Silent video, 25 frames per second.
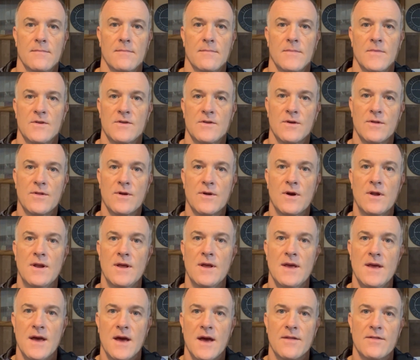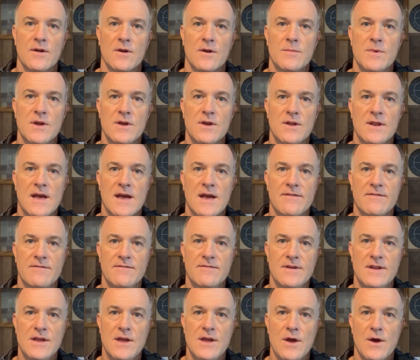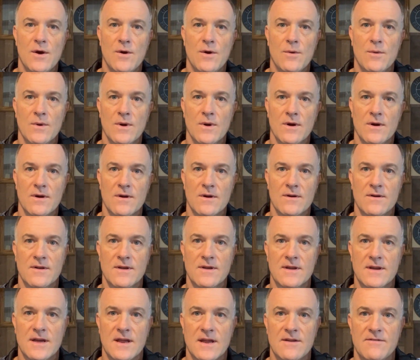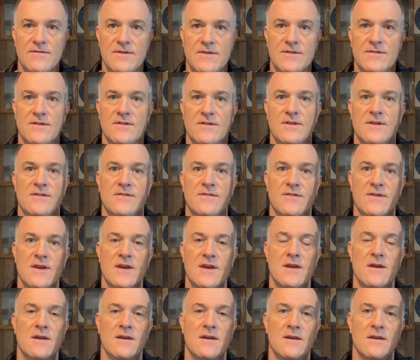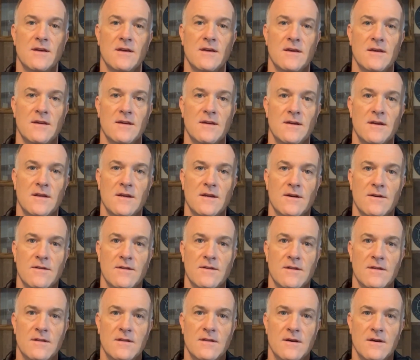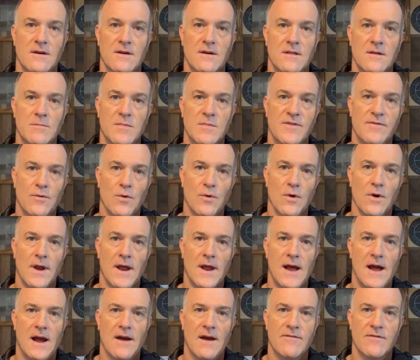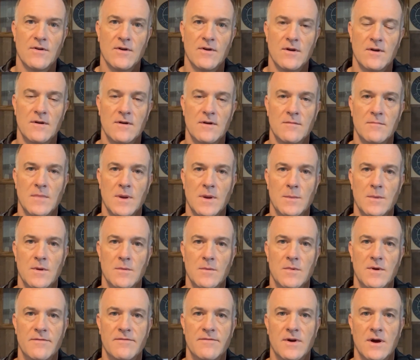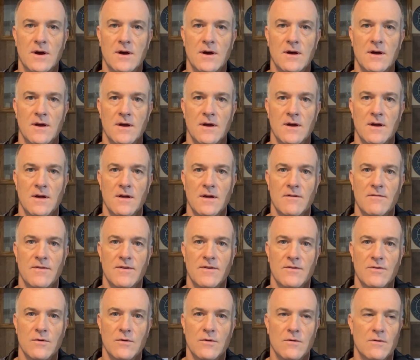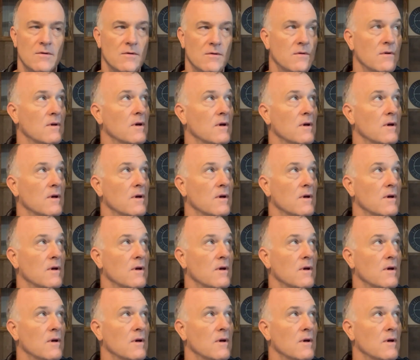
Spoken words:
So I thought it'd be good to have a video where kind of physically see the before and after, and maybe a little bit of a physical